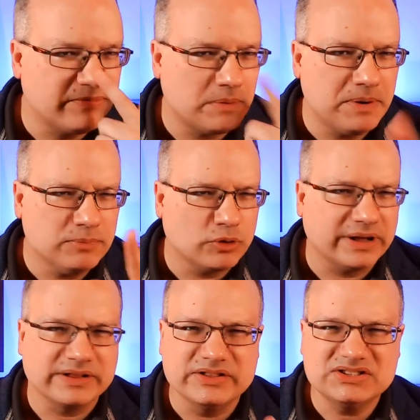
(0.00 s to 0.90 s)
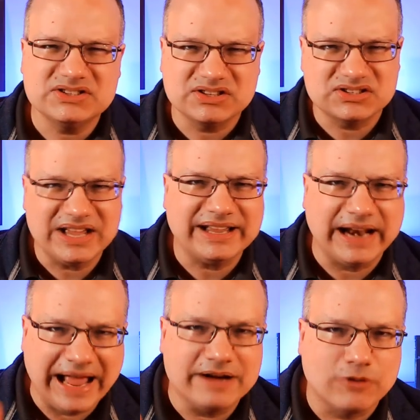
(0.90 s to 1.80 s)
but if I remember correctly, this is the
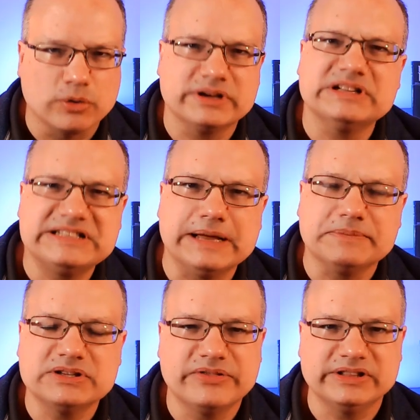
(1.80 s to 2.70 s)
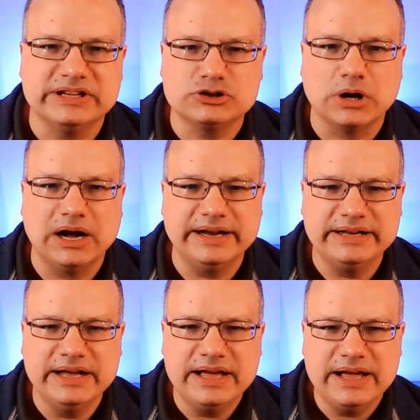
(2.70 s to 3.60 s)
second half-hearted attempt that they
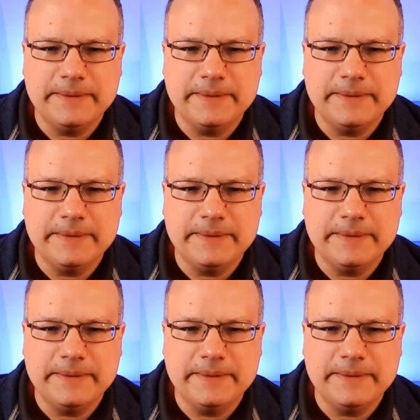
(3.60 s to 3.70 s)
tried.